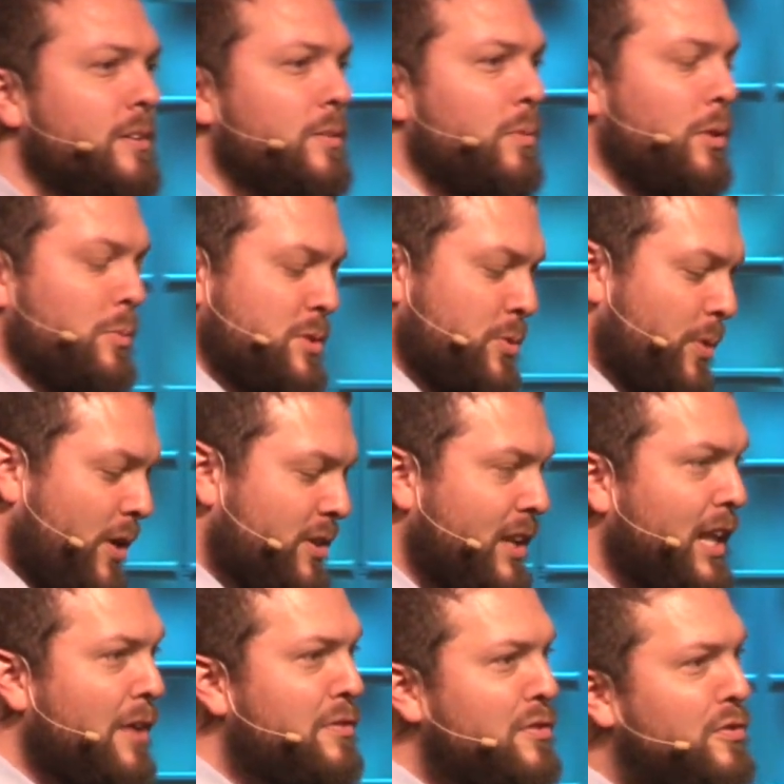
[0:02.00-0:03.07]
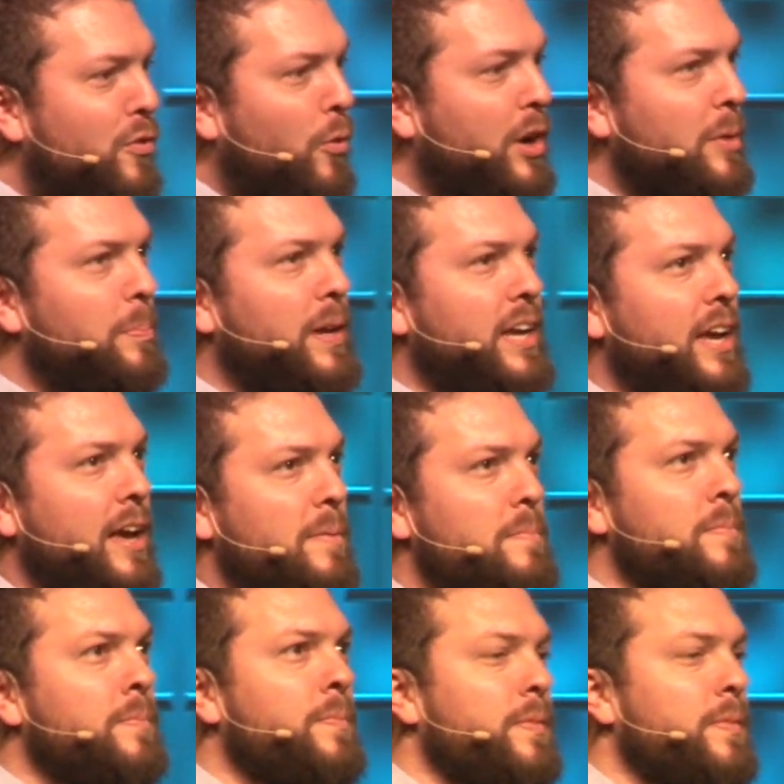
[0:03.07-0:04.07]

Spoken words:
Well, it was around 11:40 p.m.